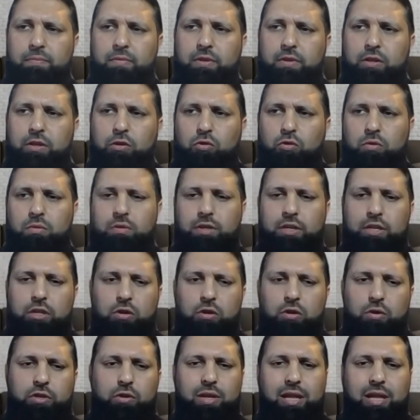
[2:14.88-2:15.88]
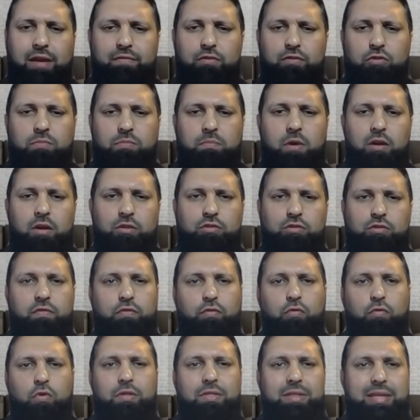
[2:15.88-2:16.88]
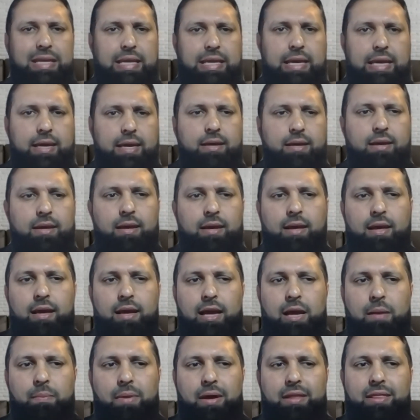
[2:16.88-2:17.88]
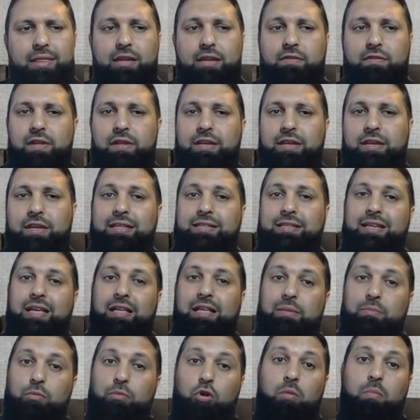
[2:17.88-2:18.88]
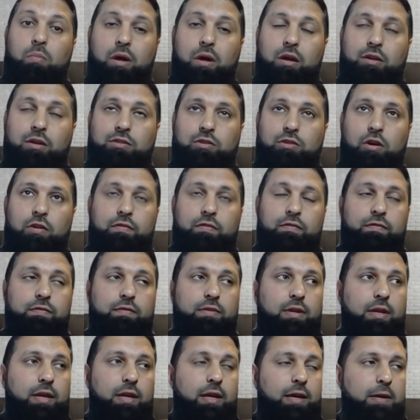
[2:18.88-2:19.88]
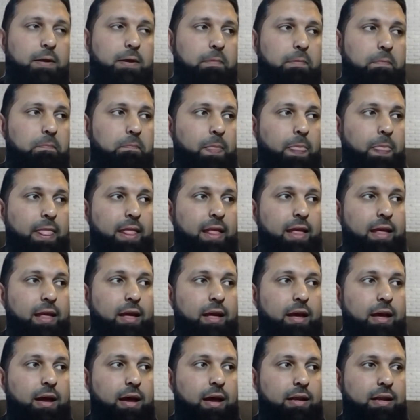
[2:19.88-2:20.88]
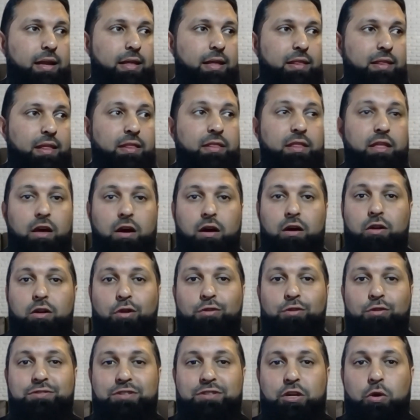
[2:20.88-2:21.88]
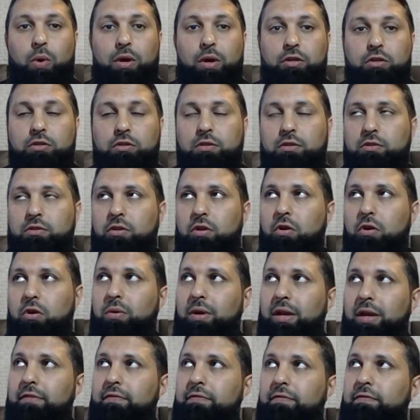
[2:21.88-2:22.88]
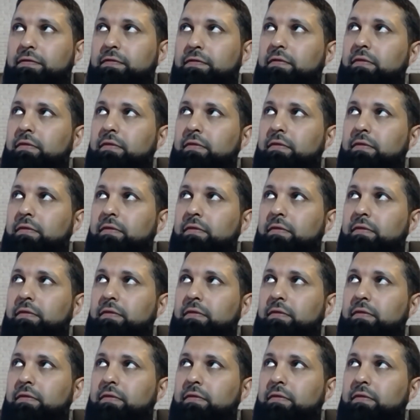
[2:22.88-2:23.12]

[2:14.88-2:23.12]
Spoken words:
you'll have those marks off throughout the year, and by the end of the year you need to get them all marked off, and they are consequential. So if